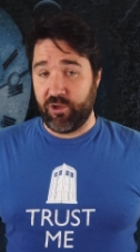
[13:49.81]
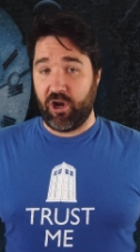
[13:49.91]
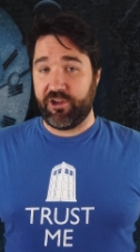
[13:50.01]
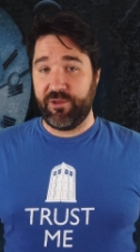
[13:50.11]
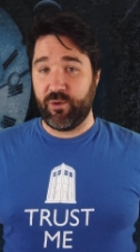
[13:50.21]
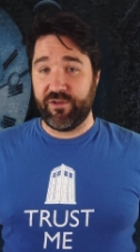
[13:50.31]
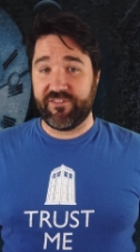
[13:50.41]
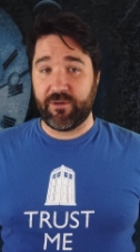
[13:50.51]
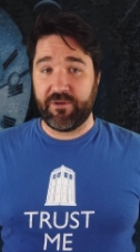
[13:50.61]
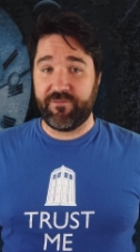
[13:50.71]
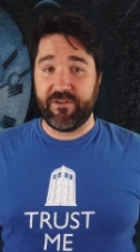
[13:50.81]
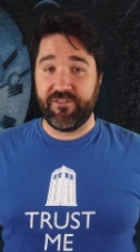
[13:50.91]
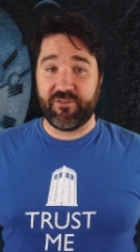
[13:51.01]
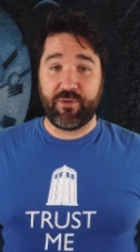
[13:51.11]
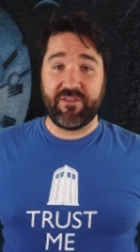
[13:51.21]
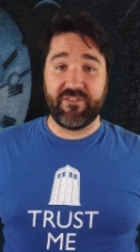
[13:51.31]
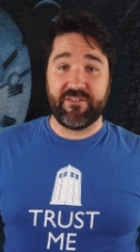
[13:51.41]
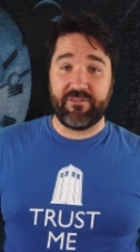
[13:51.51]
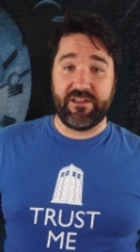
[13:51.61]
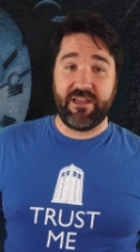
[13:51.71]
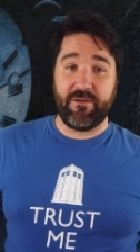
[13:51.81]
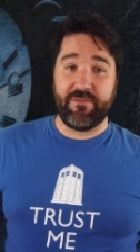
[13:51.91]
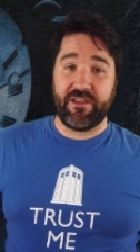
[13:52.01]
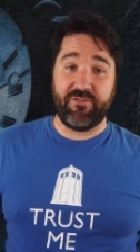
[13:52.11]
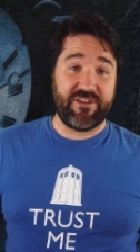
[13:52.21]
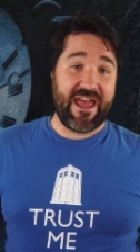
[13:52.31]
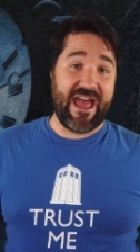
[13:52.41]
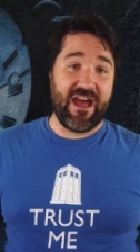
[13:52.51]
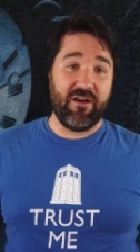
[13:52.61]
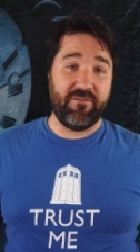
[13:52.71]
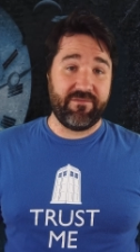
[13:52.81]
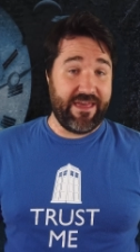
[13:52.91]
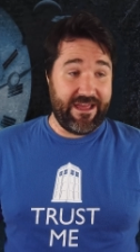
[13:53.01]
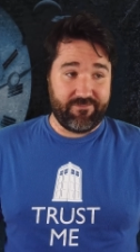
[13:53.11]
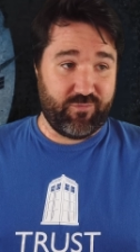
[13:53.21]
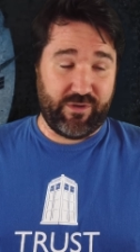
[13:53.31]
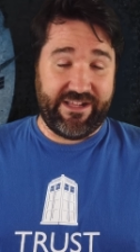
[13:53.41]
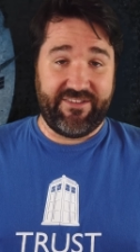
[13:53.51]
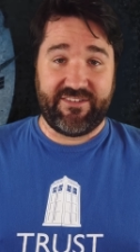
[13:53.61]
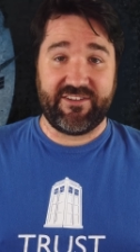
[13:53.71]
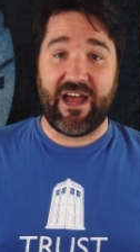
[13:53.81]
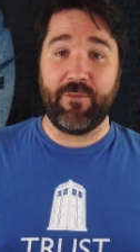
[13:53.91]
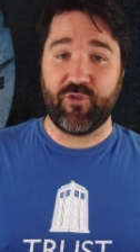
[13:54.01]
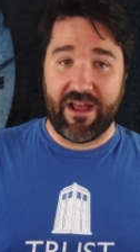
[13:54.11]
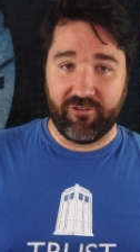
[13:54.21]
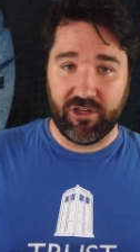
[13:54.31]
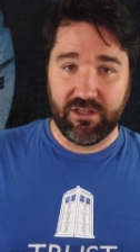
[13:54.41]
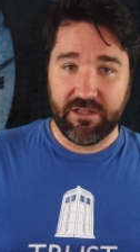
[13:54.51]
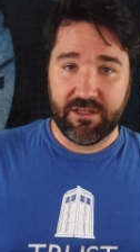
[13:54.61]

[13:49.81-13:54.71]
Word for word: could argue that when someone feels the presence of a limb they used to have, that relates to time travel.